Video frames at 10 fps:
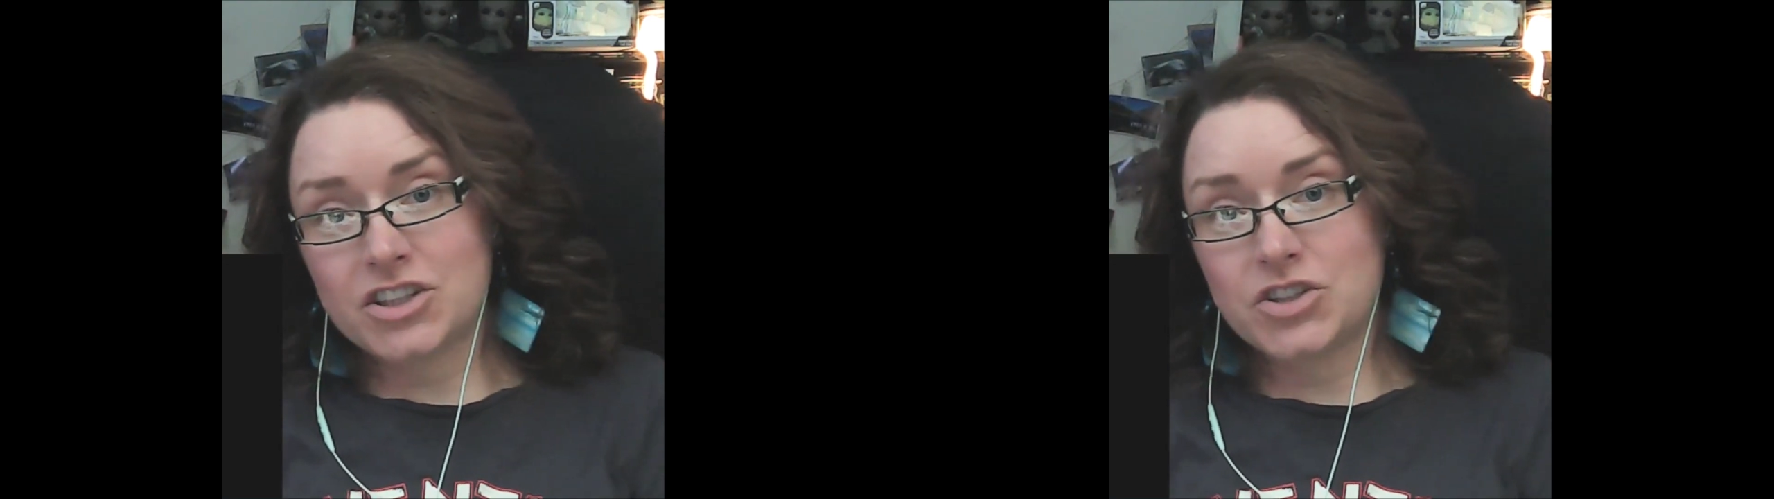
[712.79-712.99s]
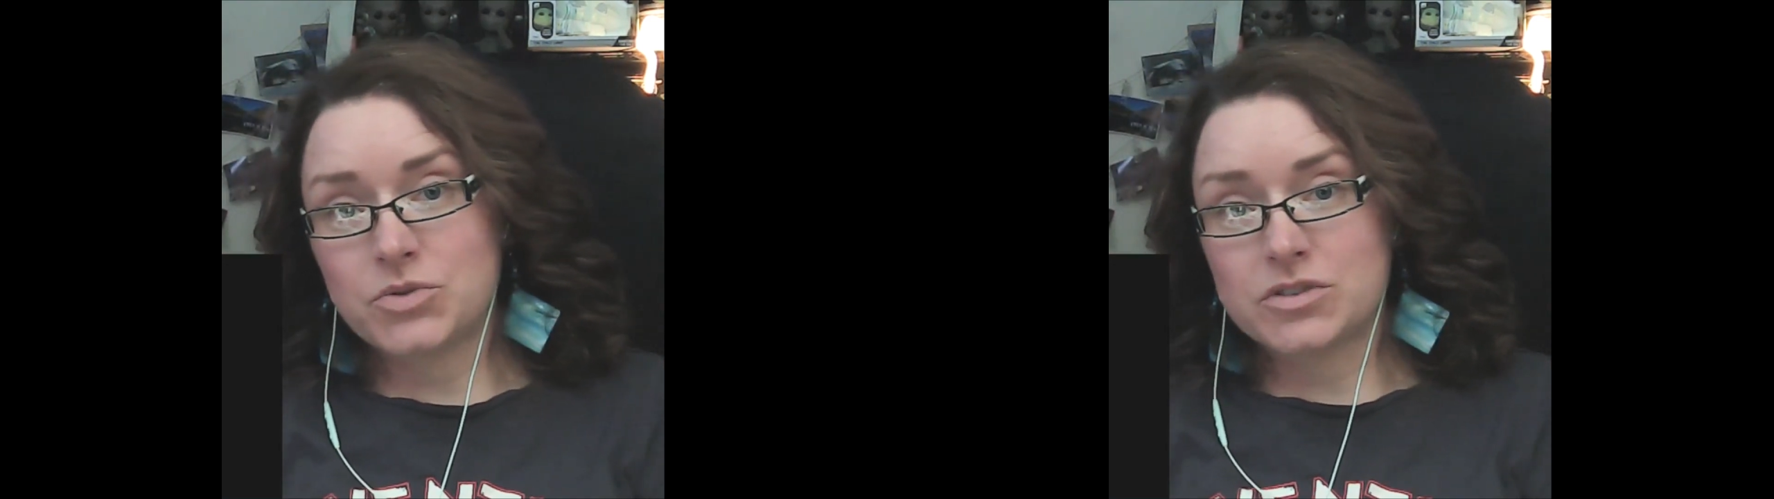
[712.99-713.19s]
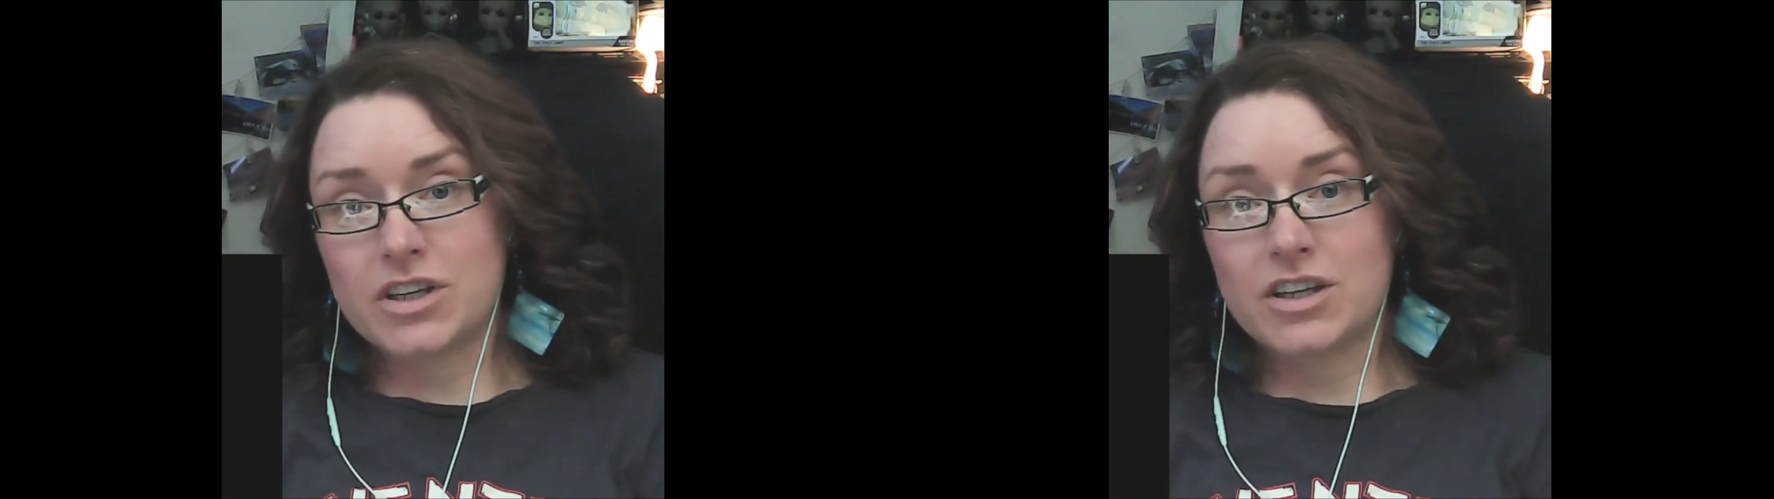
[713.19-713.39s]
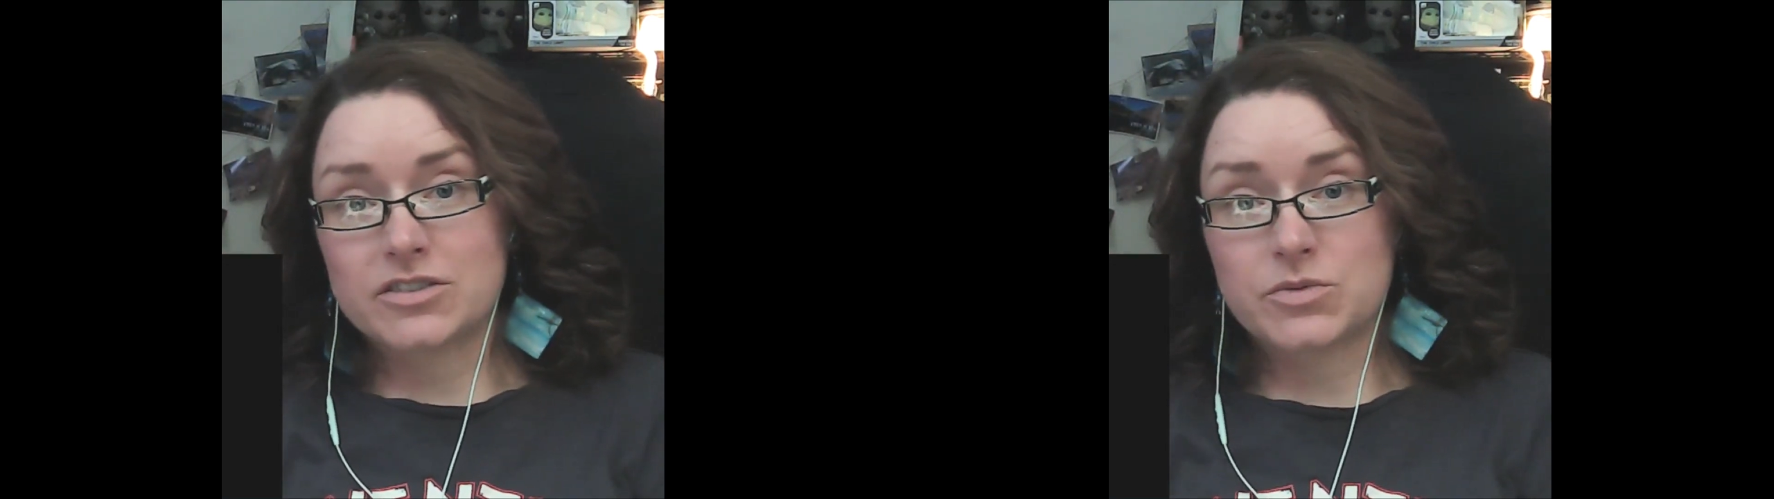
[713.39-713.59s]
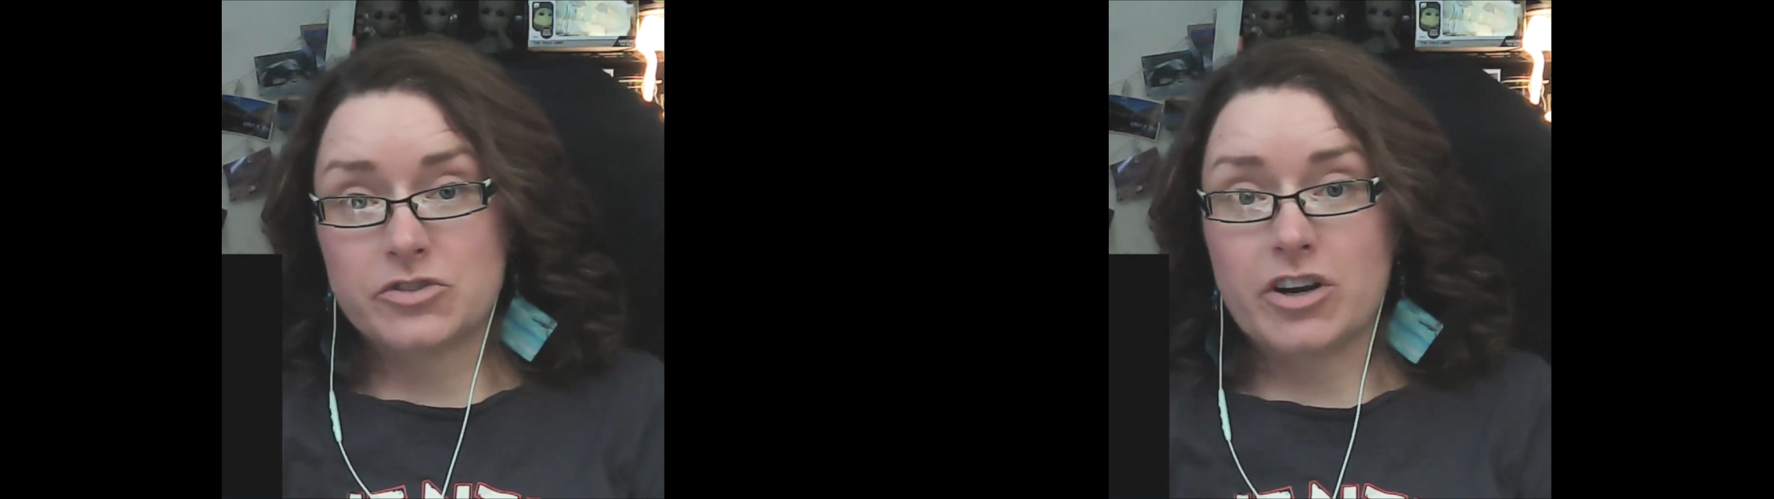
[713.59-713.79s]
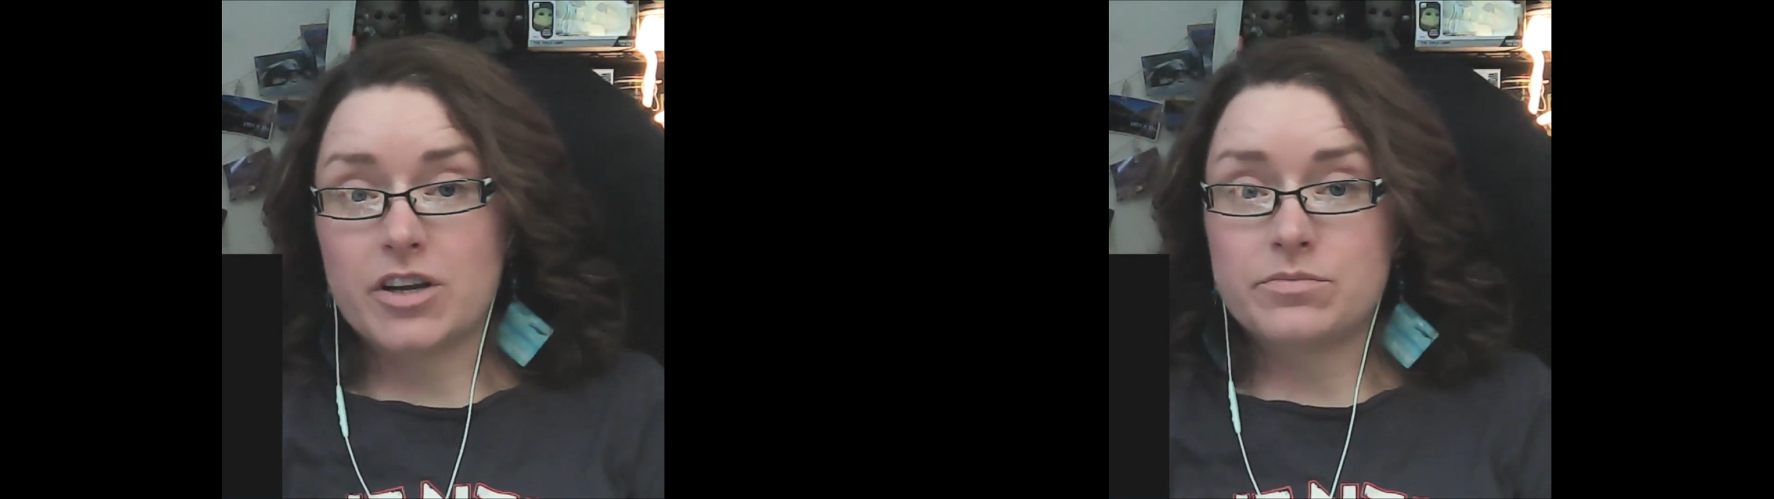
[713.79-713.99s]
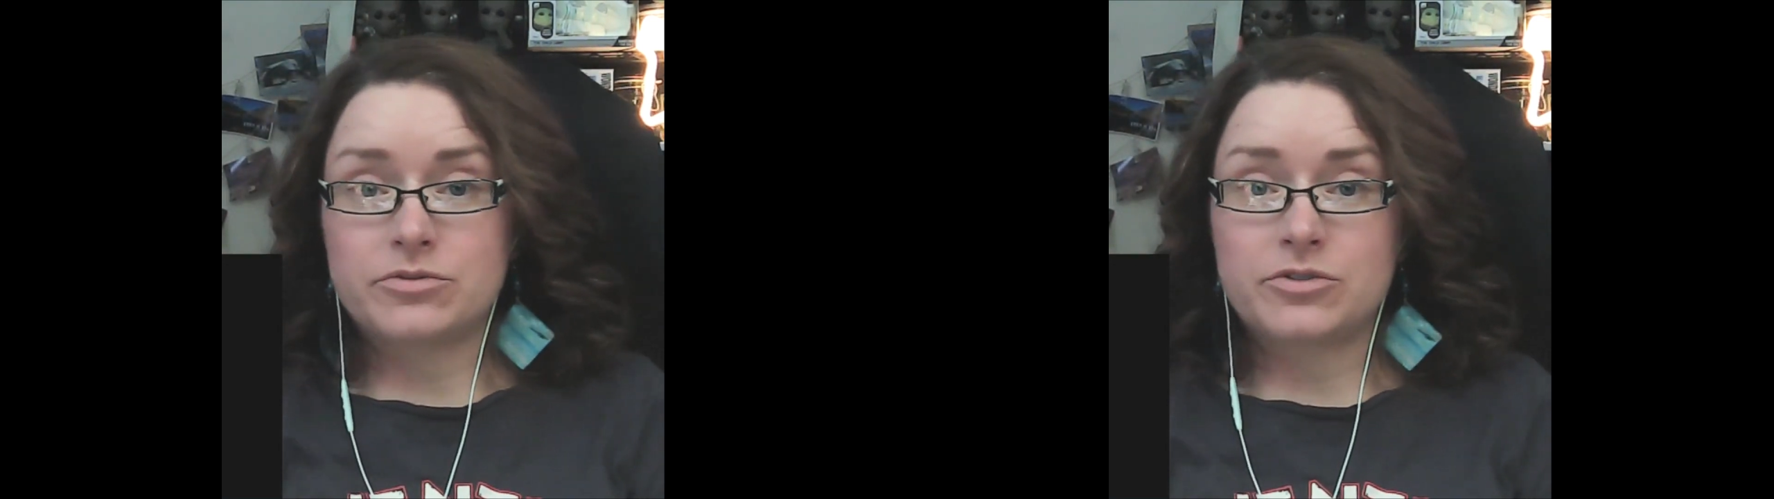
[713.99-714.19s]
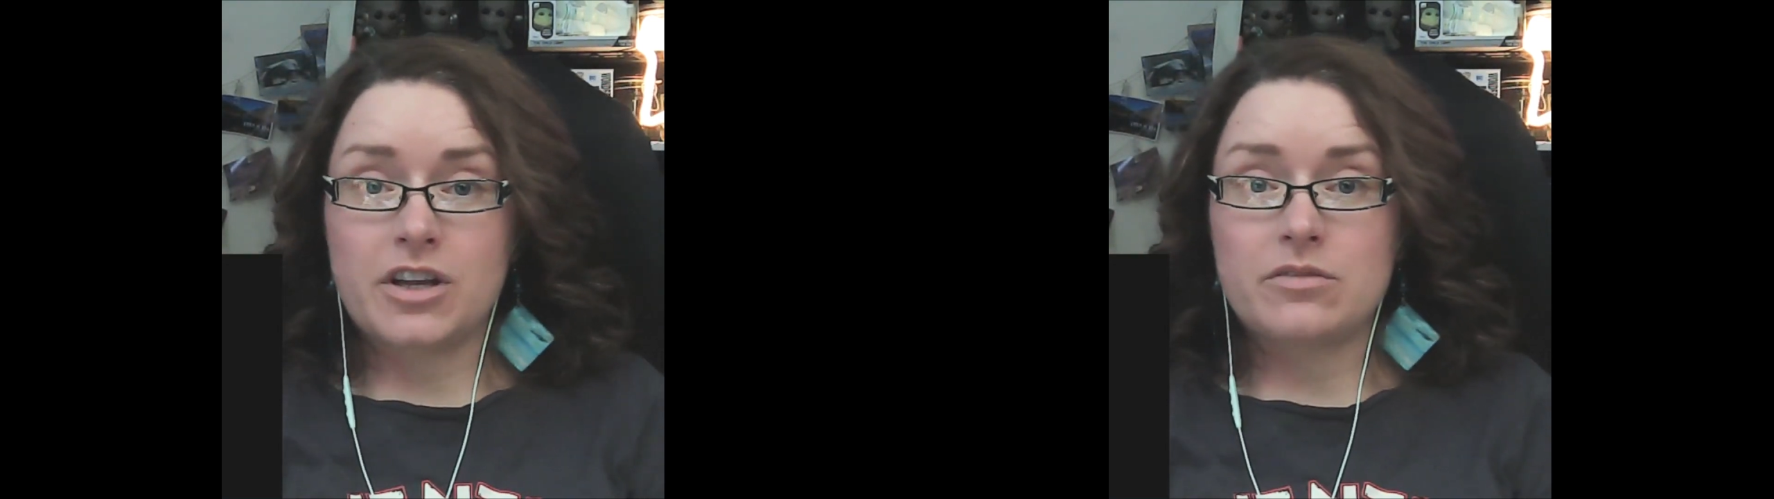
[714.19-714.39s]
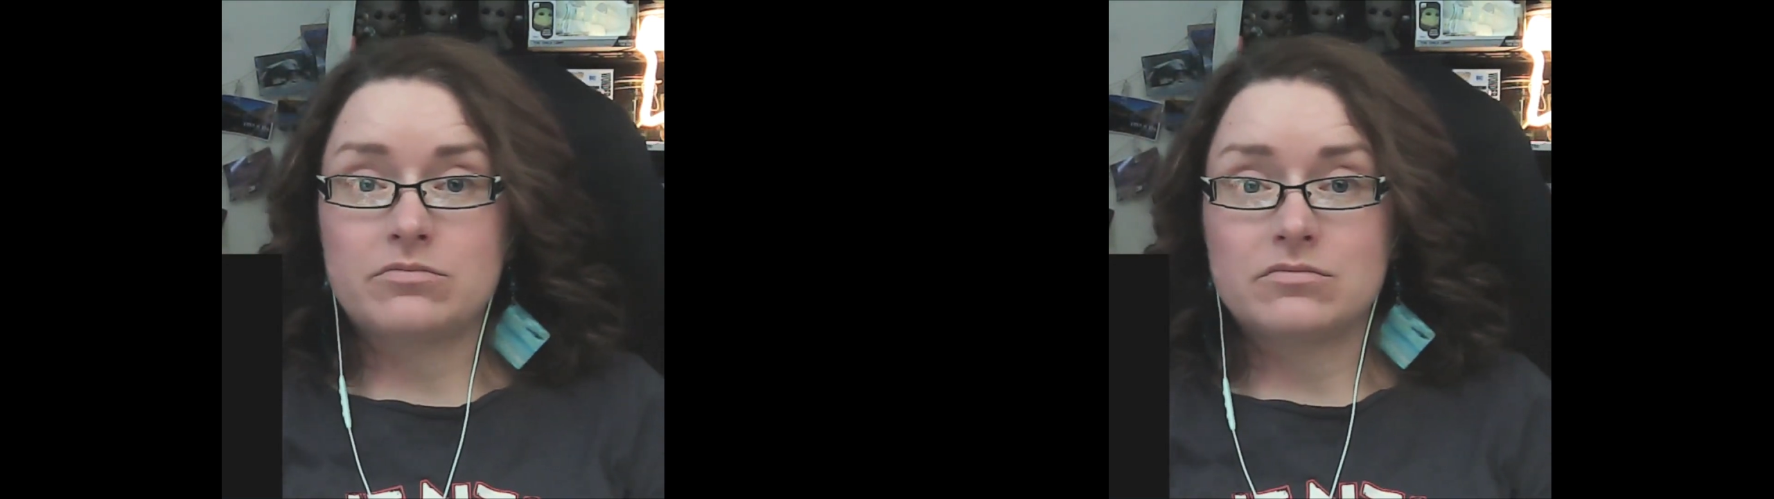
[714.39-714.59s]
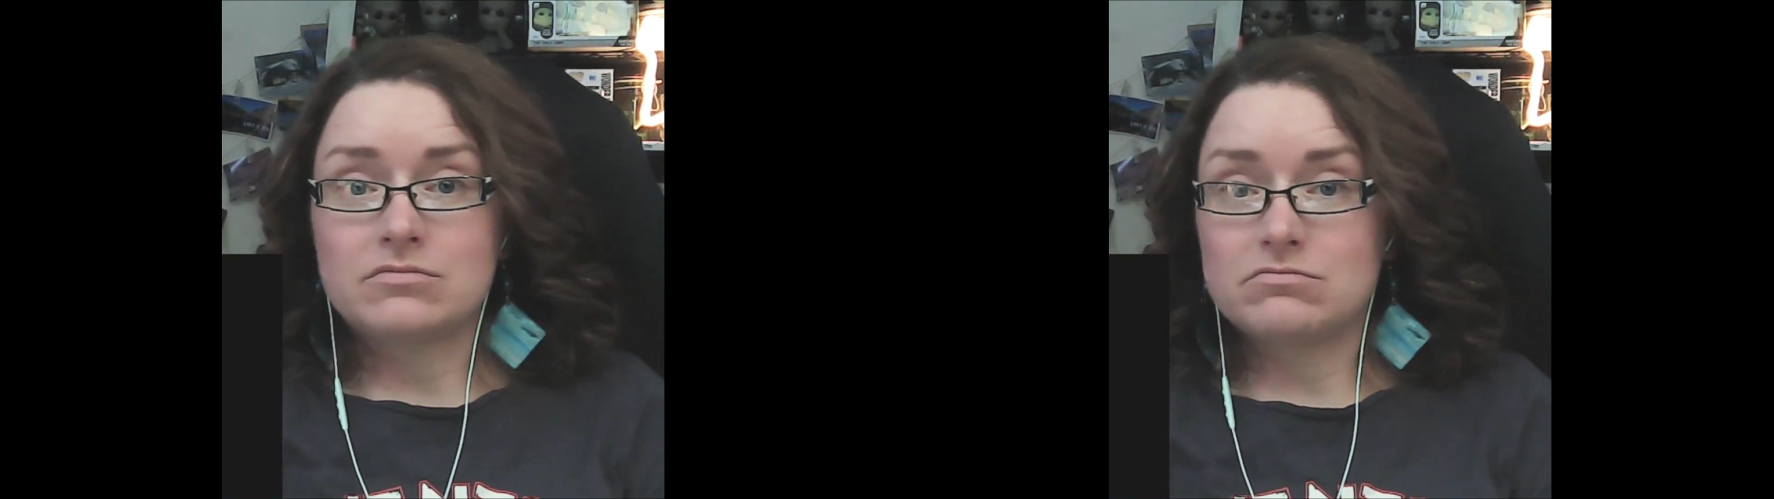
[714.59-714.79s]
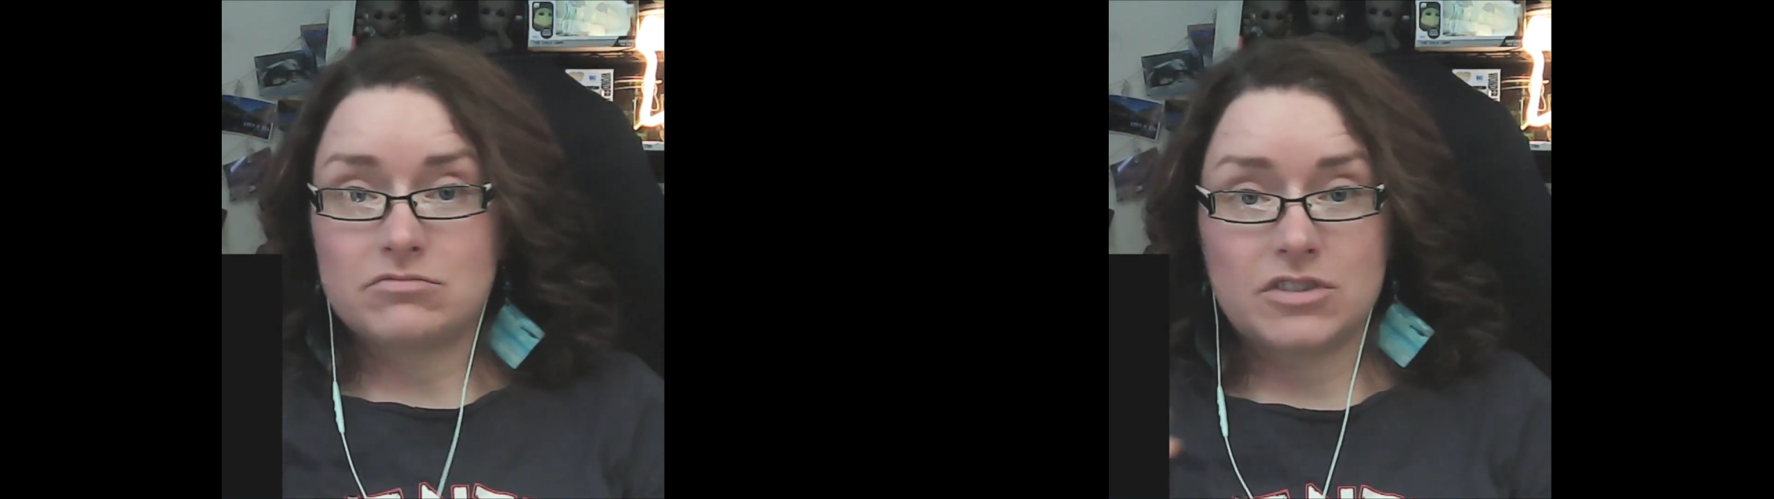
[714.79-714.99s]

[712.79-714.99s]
you wanna subscribe to them,